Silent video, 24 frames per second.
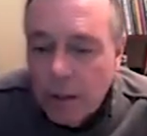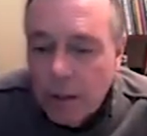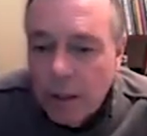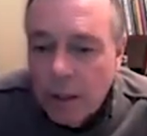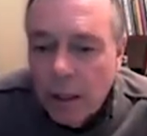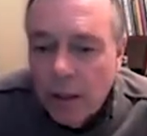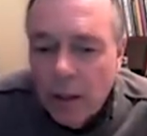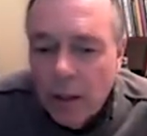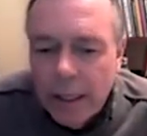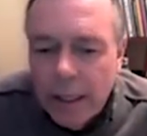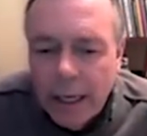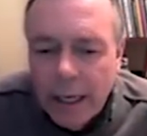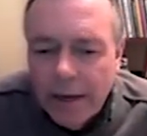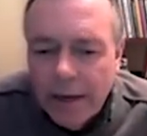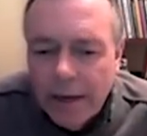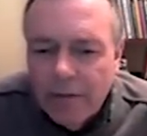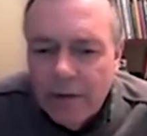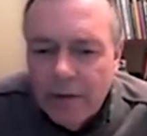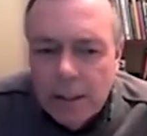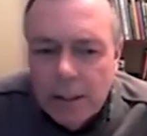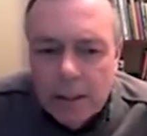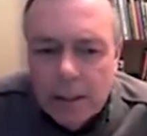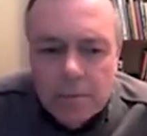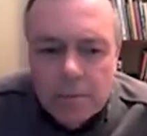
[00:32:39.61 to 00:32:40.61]

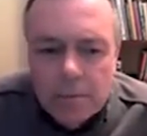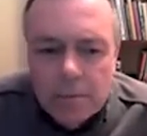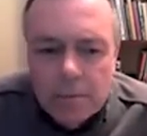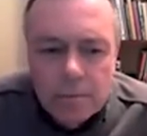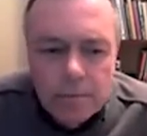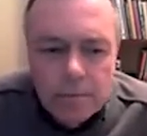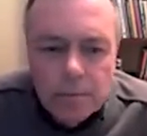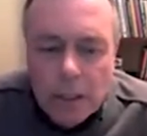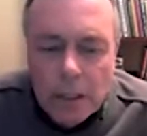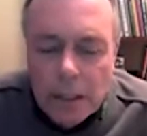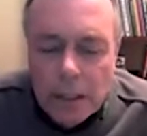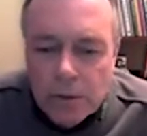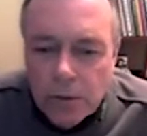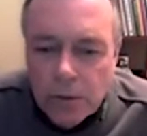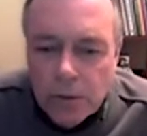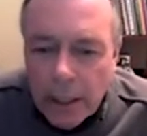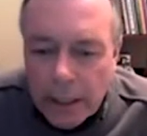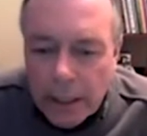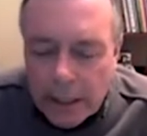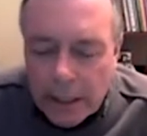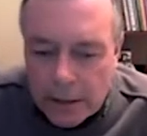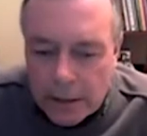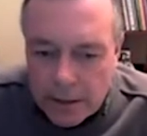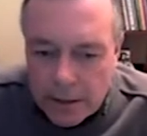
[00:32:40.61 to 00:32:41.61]
I tried
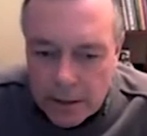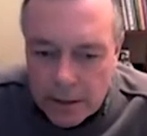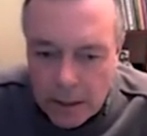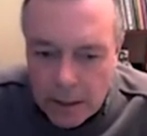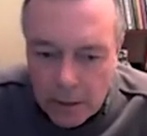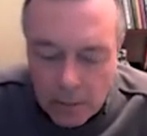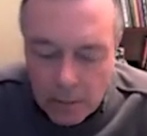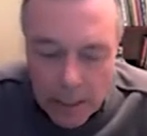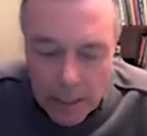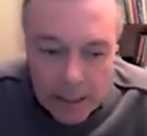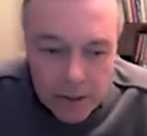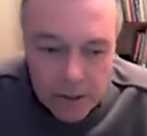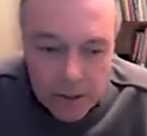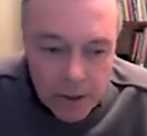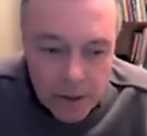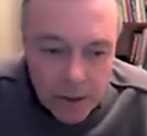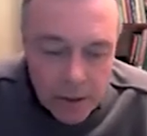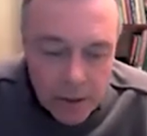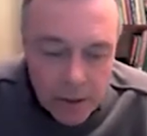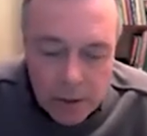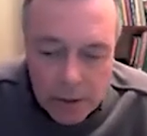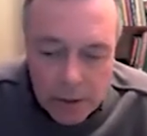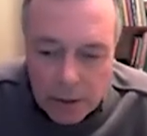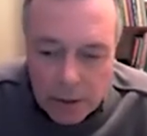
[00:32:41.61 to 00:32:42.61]
some last
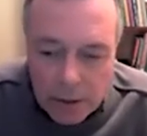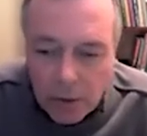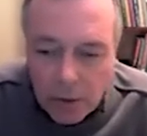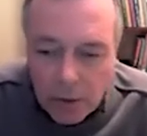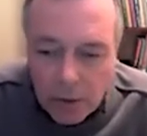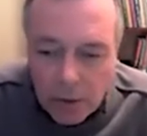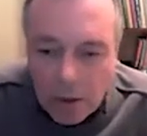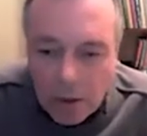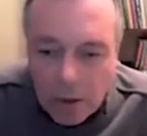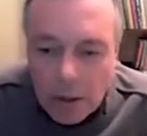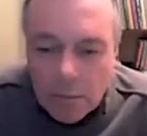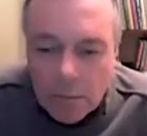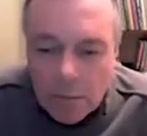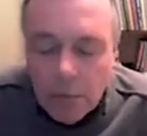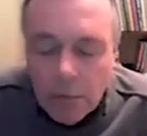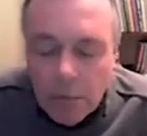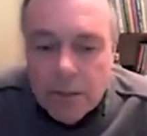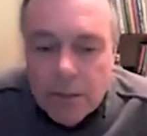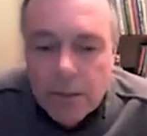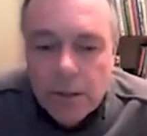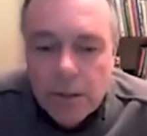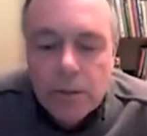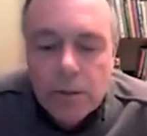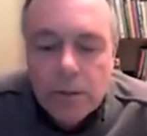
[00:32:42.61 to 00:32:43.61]
year that were mustard
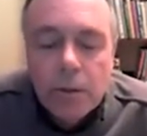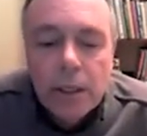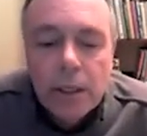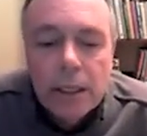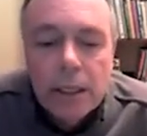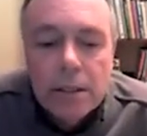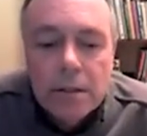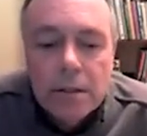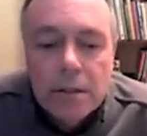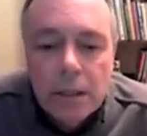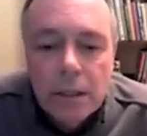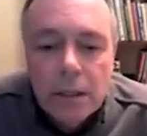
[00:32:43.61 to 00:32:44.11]
greens,